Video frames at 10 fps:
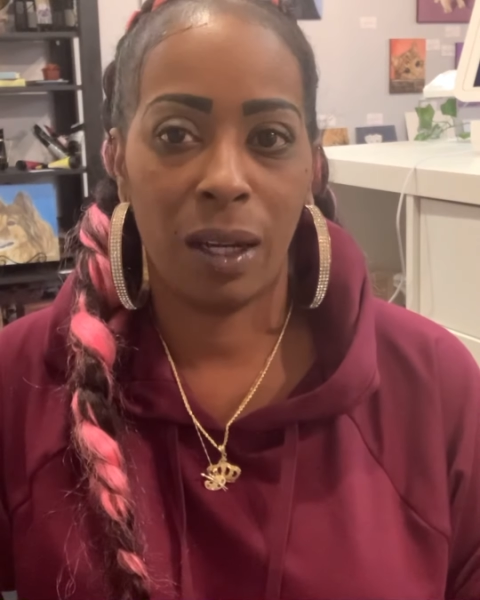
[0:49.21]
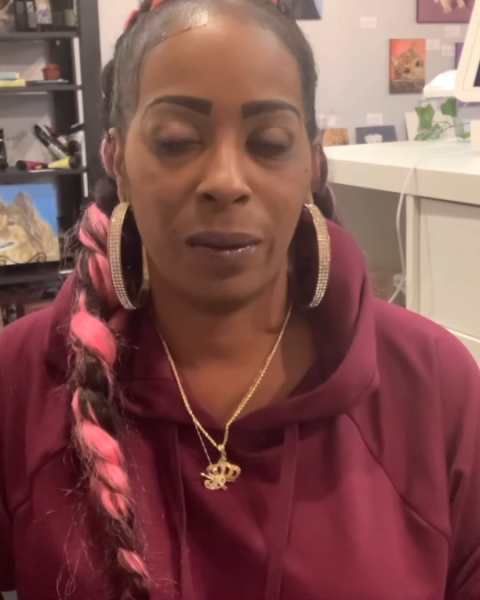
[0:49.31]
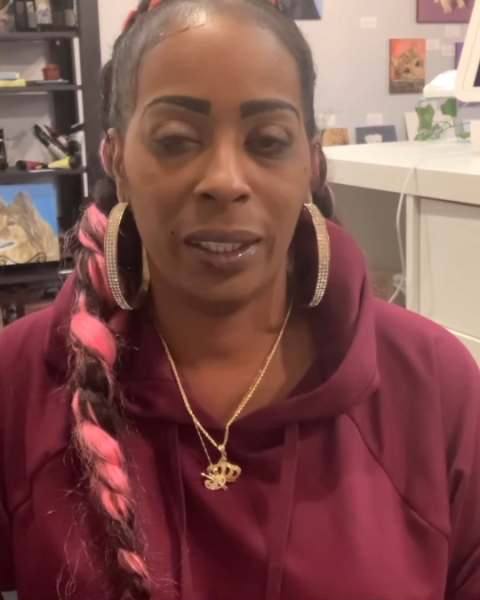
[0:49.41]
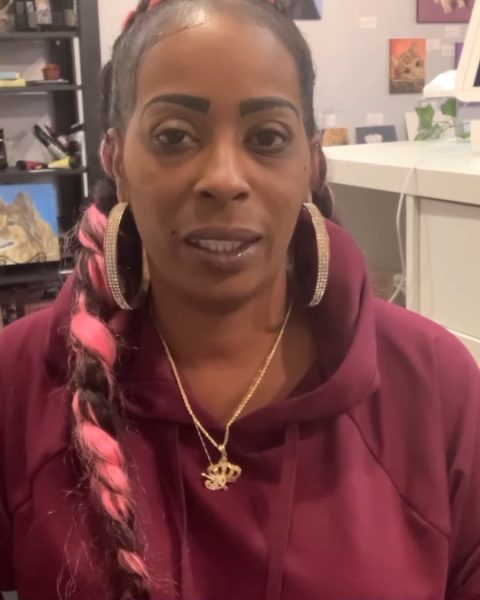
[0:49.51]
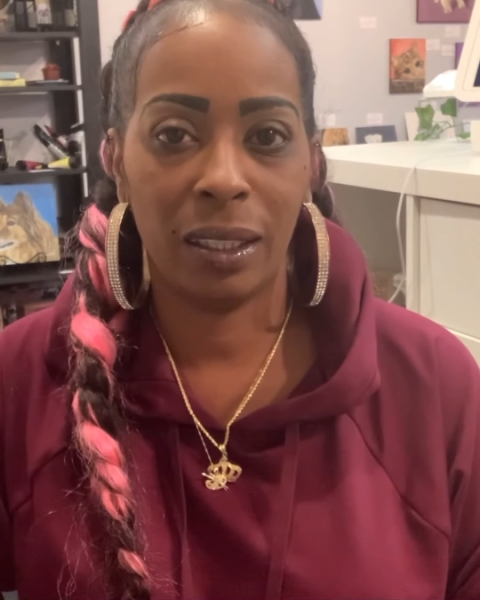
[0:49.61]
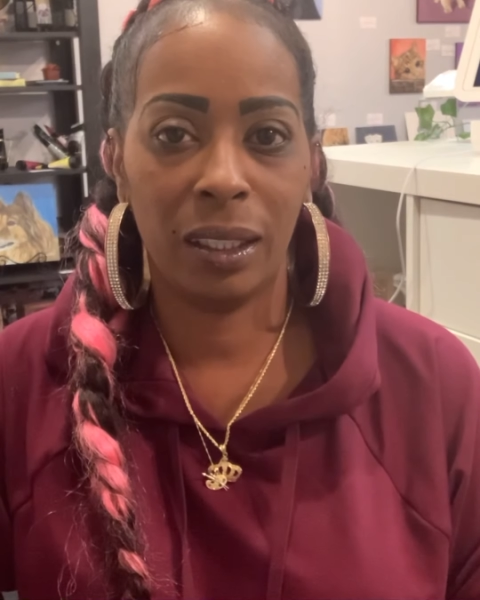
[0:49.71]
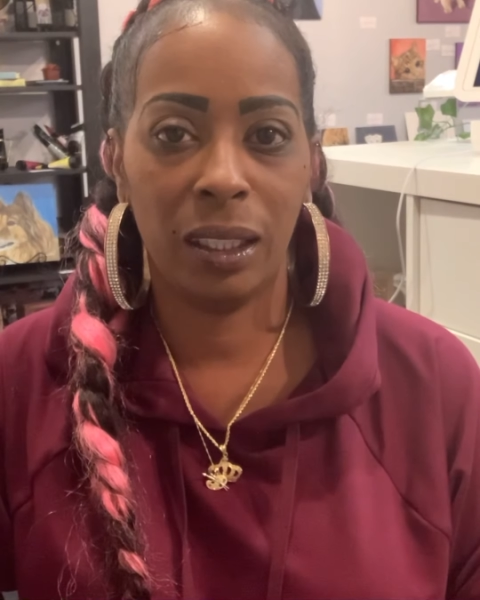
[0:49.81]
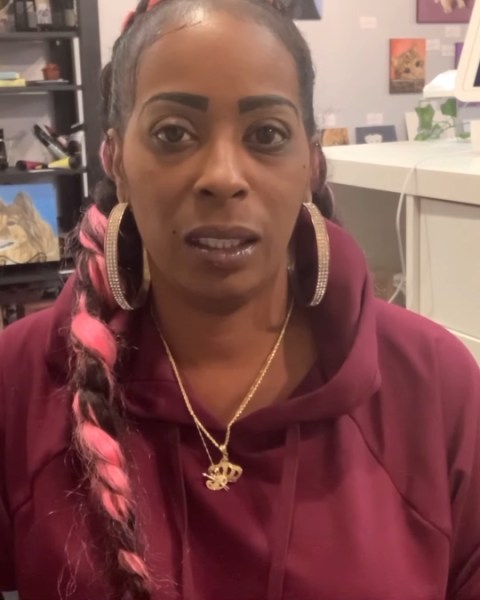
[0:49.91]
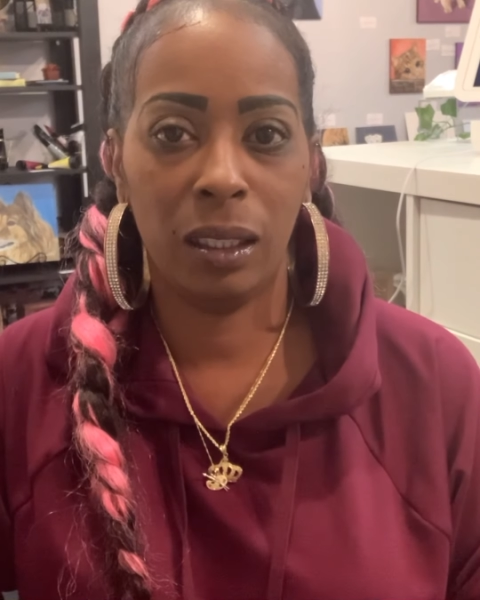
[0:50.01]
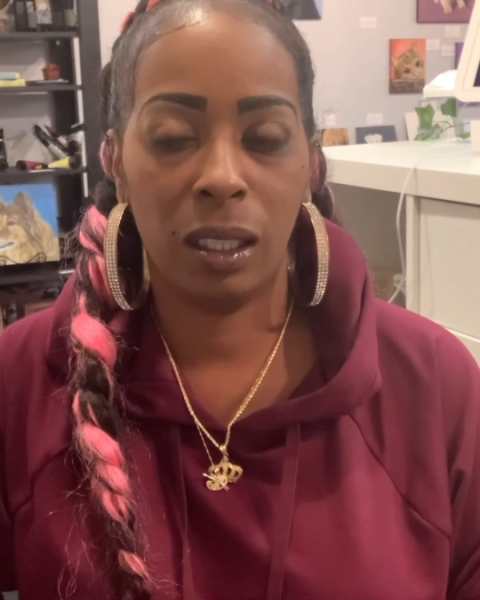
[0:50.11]

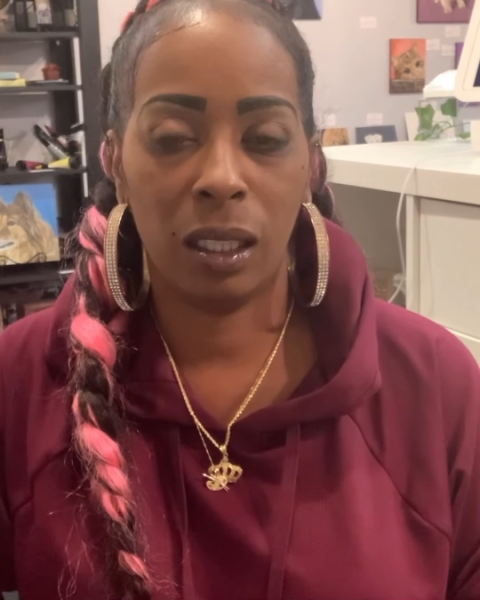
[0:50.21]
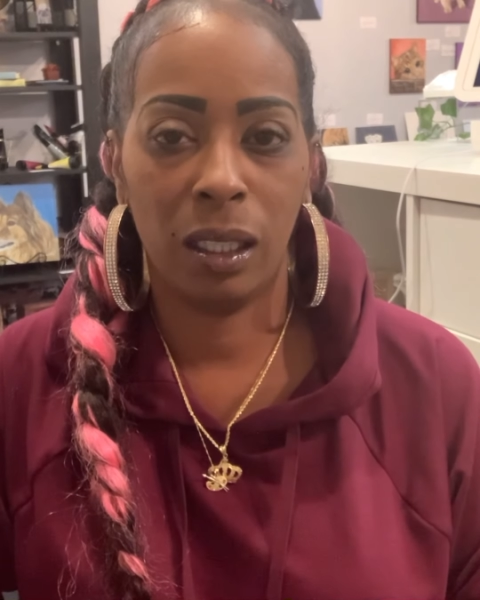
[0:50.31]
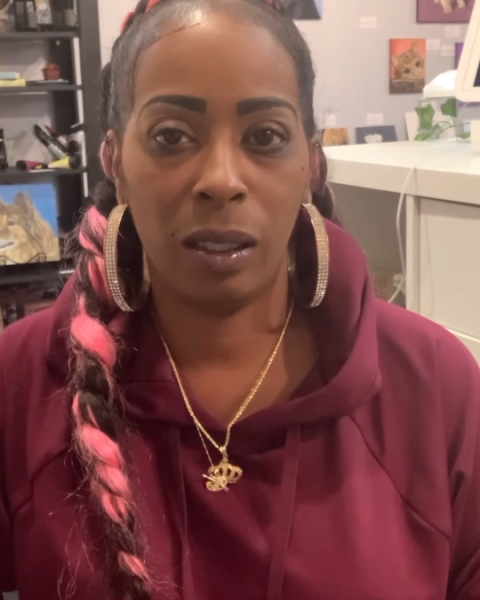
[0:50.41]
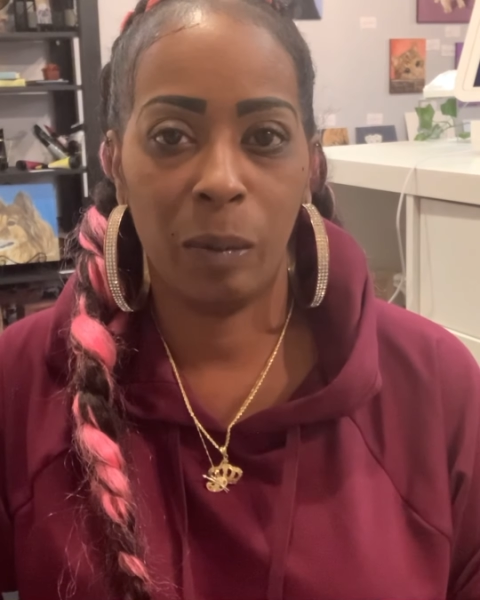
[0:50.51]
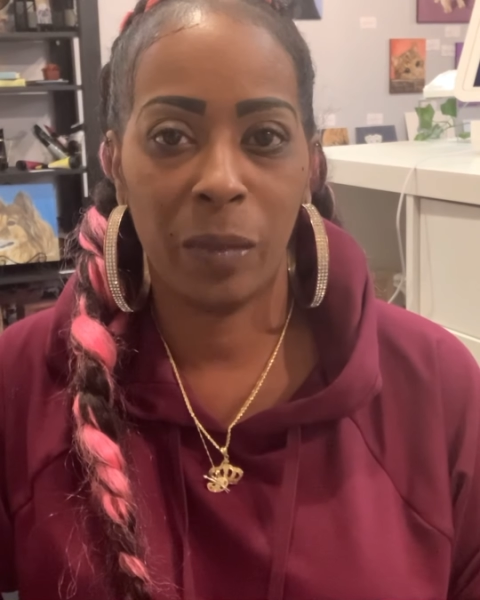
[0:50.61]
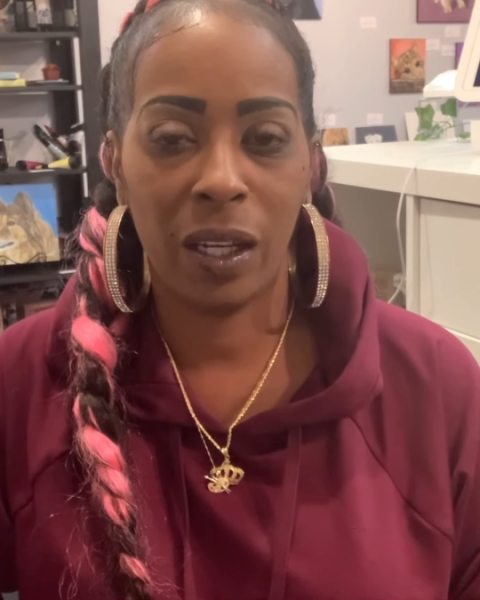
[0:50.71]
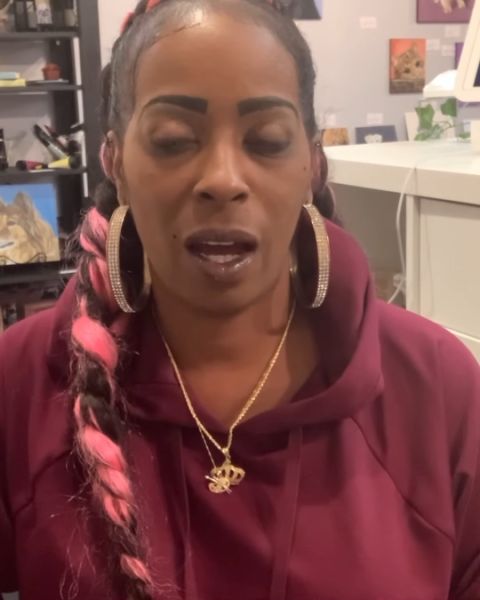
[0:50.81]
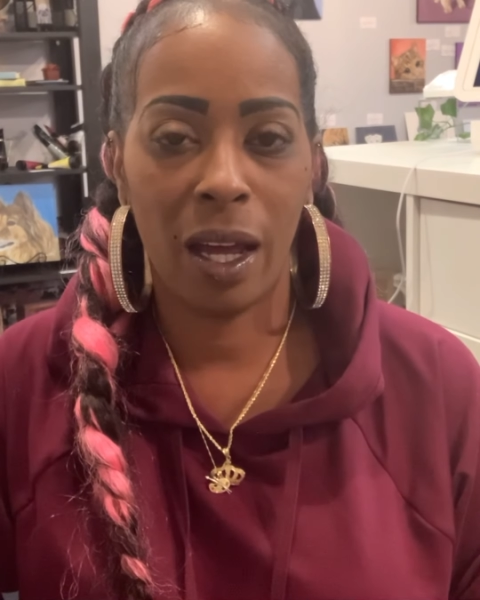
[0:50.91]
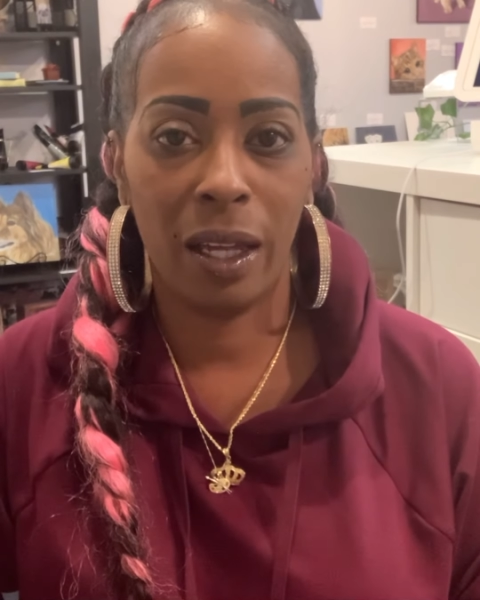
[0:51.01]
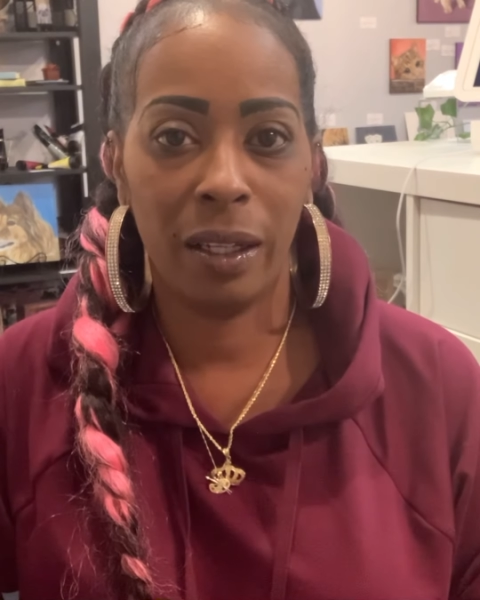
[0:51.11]
recently um,
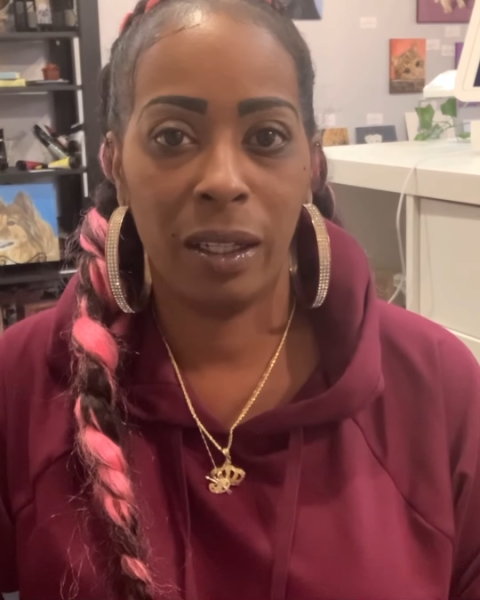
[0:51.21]
got.